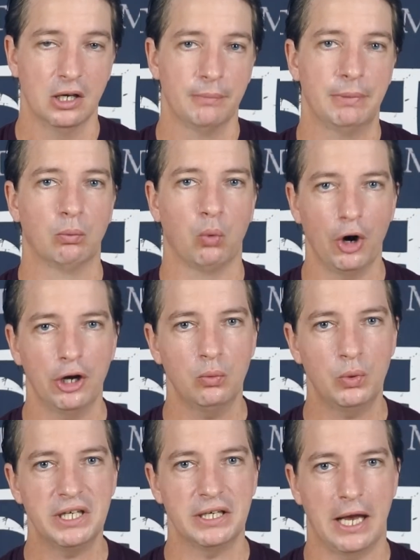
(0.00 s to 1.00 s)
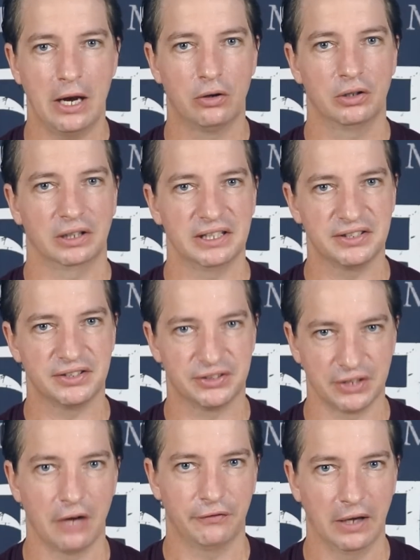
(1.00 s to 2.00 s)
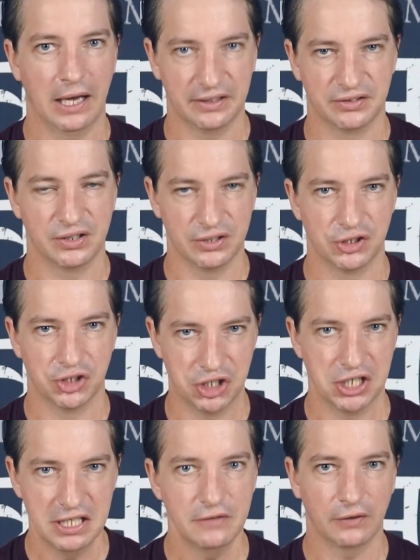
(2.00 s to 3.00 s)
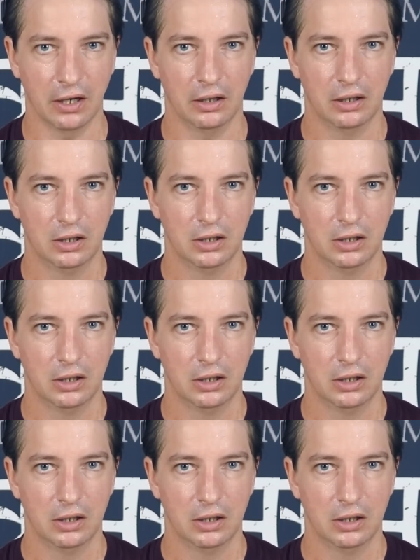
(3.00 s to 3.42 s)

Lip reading: But why do we inherently suffer as this jiva,